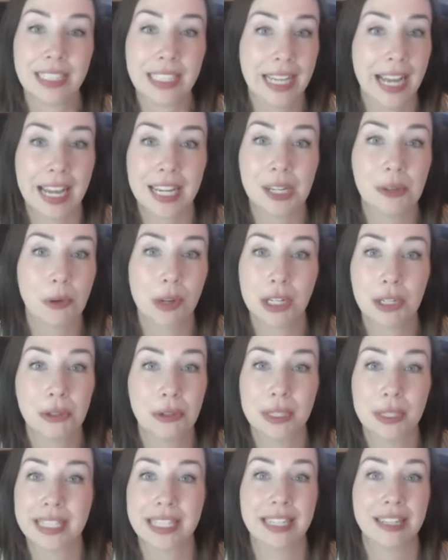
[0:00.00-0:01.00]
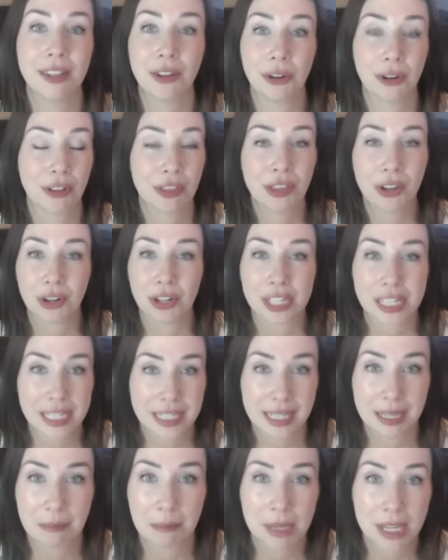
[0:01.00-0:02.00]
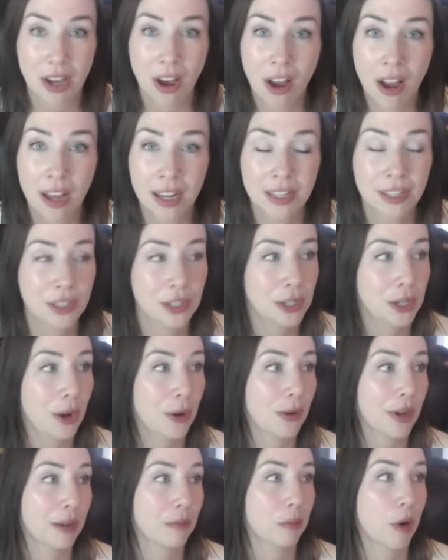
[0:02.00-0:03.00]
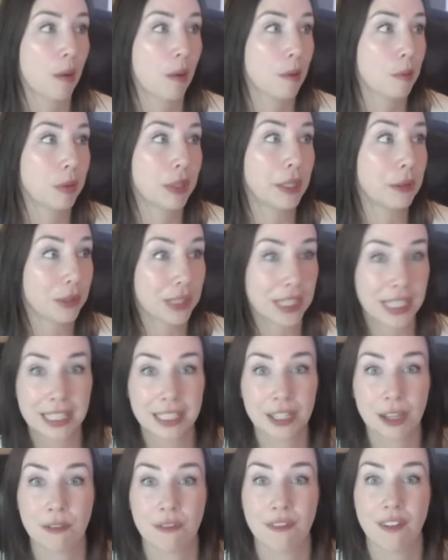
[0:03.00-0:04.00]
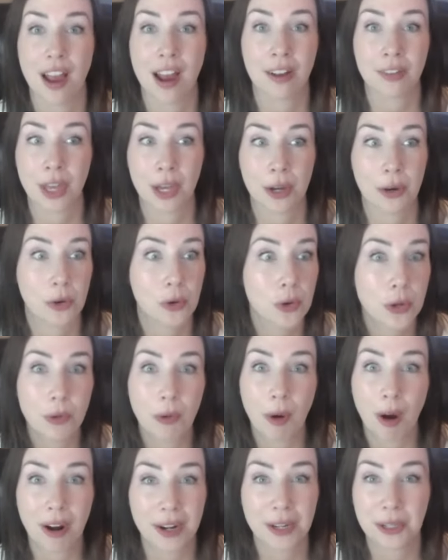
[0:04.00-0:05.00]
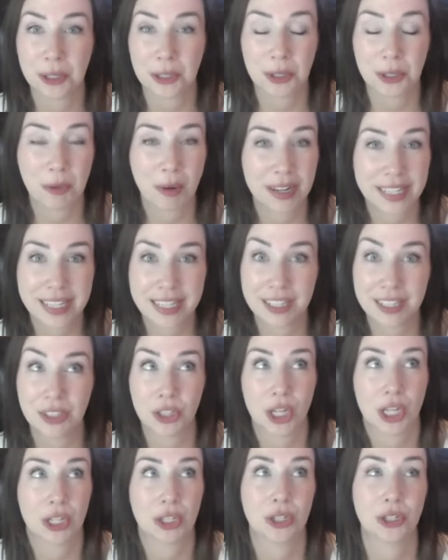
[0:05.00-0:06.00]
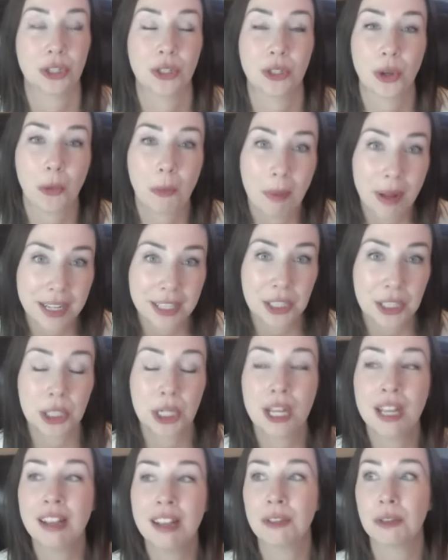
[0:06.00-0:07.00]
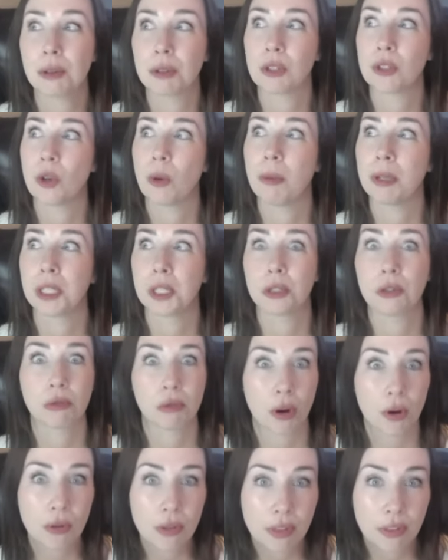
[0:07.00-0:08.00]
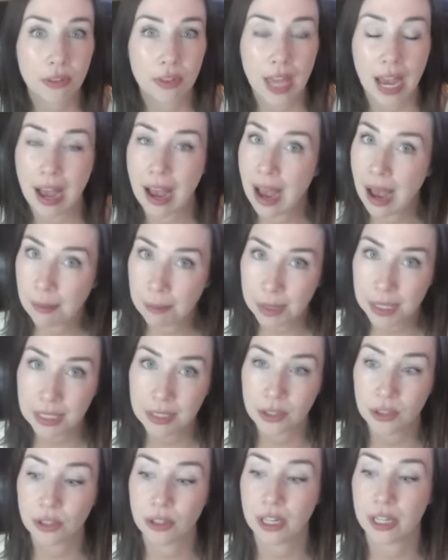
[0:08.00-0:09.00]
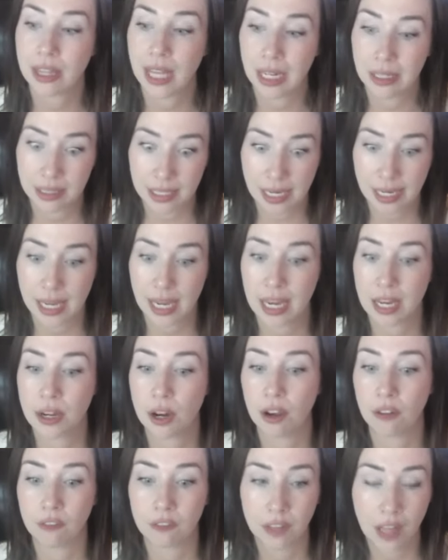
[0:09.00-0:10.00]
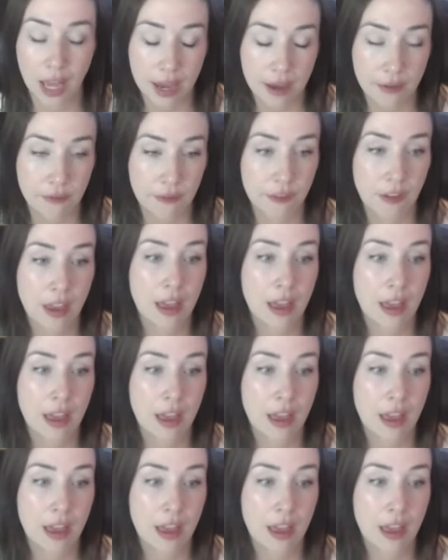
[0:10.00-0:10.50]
anyone who is in their 30s and beyond, you know, can probably relate to the fact that who you are in your 20s changes so much. There's so much growth that happens during that decade of life.